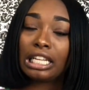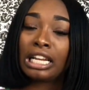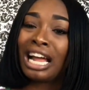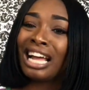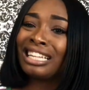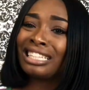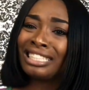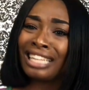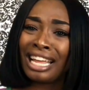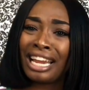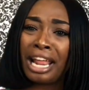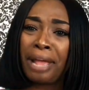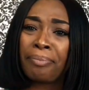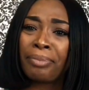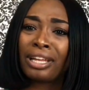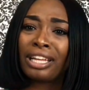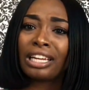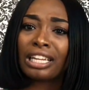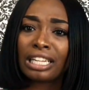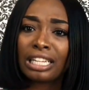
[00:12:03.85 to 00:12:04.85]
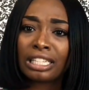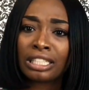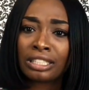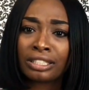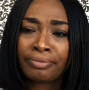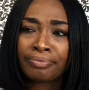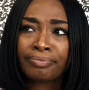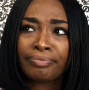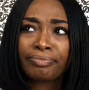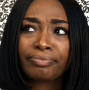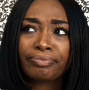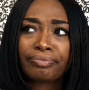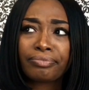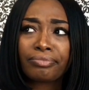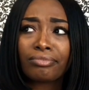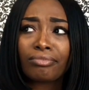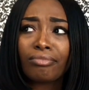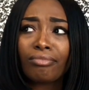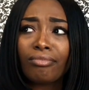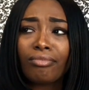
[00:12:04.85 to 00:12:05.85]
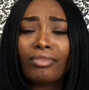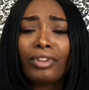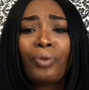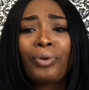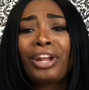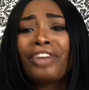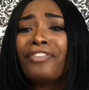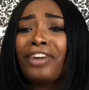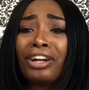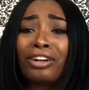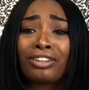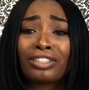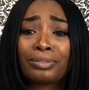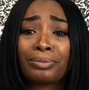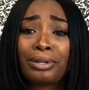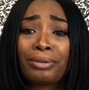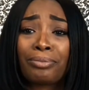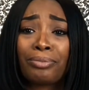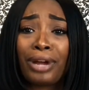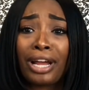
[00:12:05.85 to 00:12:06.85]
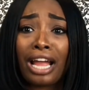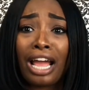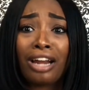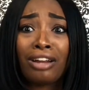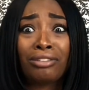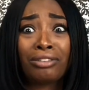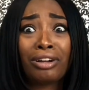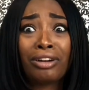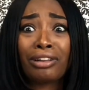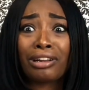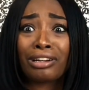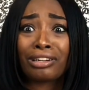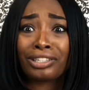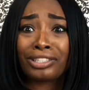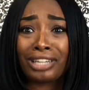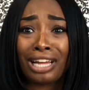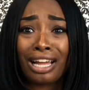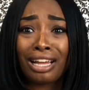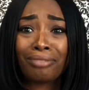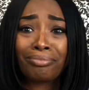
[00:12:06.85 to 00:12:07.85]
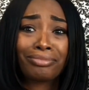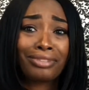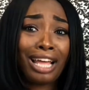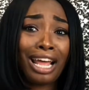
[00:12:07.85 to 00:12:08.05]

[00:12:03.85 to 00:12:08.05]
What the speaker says: And I say that because whenever I go on spring break, I don't go there to shop.